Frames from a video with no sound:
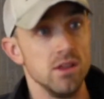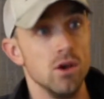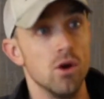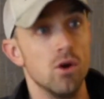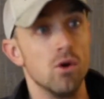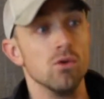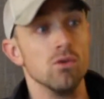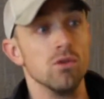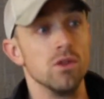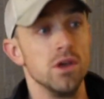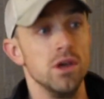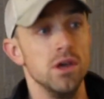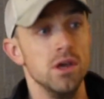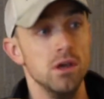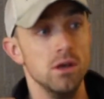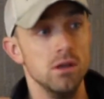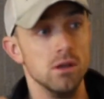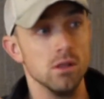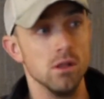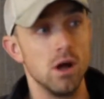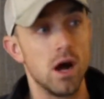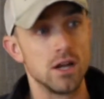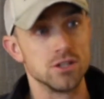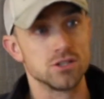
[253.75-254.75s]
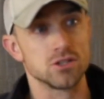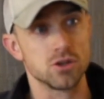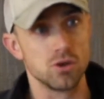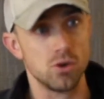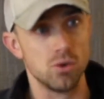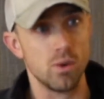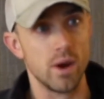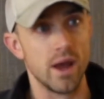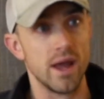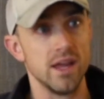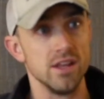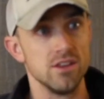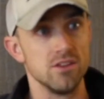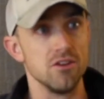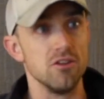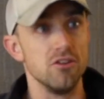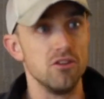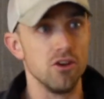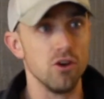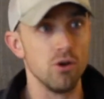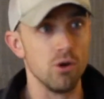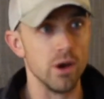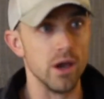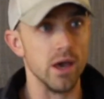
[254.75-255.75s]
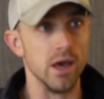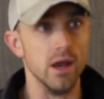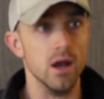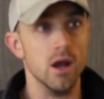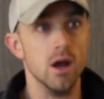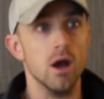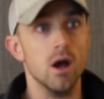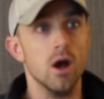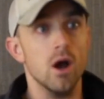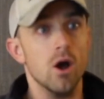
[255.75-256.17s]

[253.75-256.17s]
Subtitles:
the only logical way to do it,